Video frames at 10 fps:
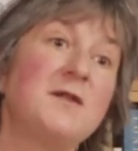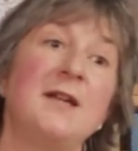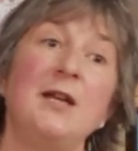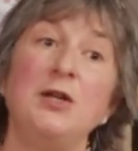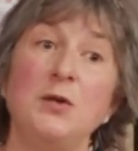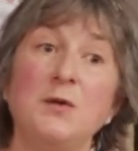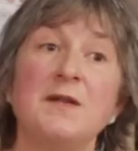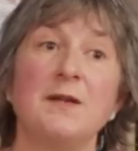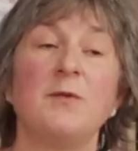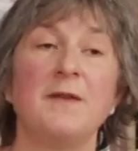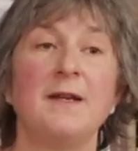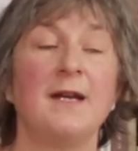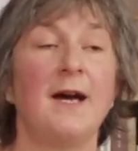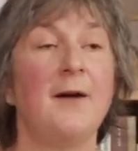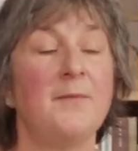and he used it within
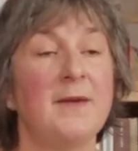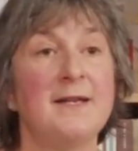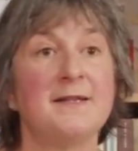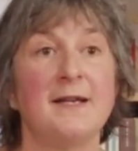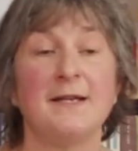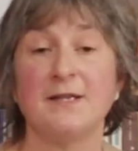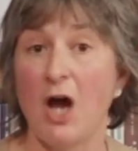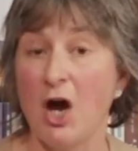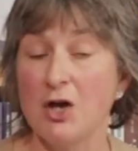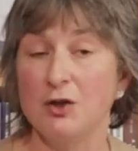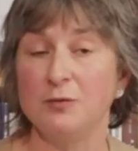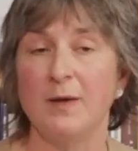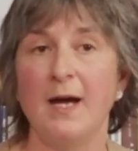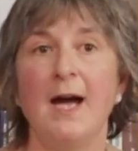his home.